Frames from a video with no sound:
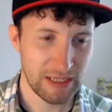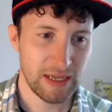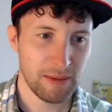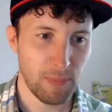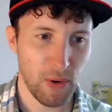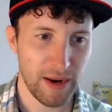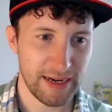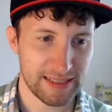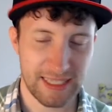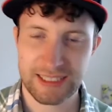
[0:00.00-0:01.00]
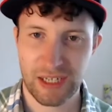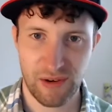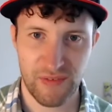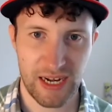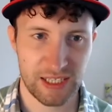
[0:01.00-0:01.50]
point. It takes a lot
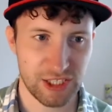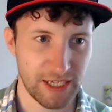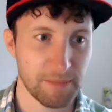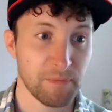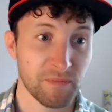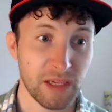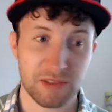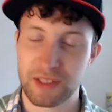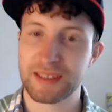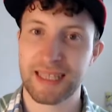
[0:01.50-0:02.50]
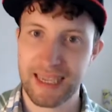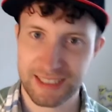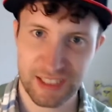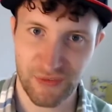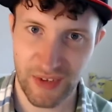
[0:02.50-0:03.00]
of energy. So
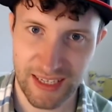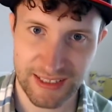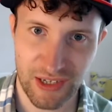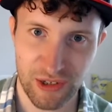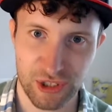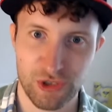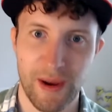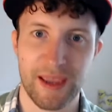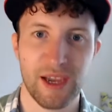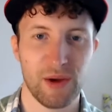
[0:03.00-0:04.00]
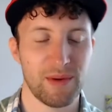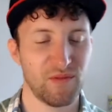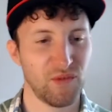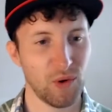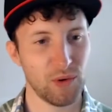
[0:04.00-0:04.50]
that's the thing he's got to train going
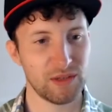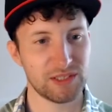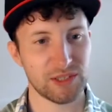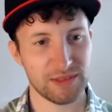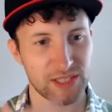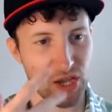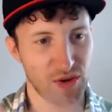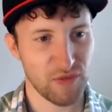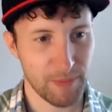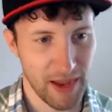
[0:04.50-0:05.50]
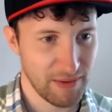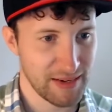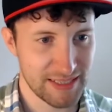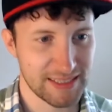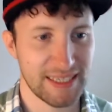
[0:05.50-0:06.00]
forward. So as
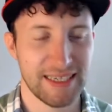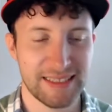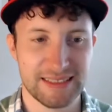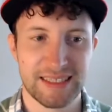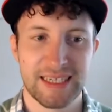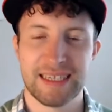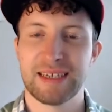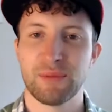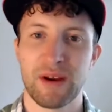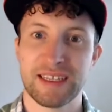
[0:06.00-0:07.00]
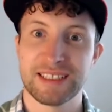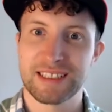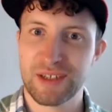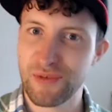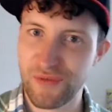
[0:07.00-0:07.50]
overpowered as it is, when he's
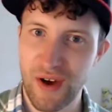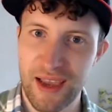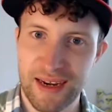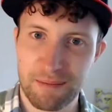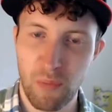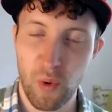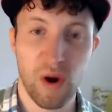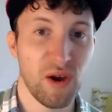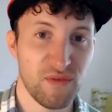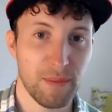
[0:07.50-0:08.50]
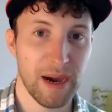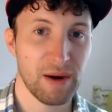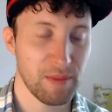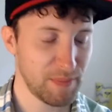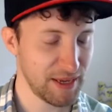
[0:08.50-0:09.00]
still fighting more
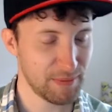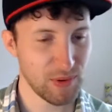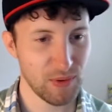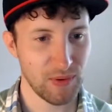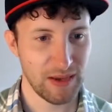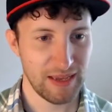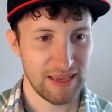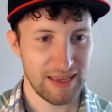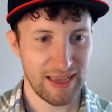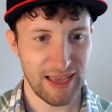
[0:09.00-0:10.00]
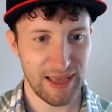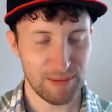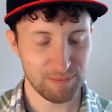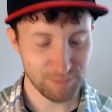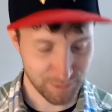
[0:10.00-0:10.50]
overpowered people, you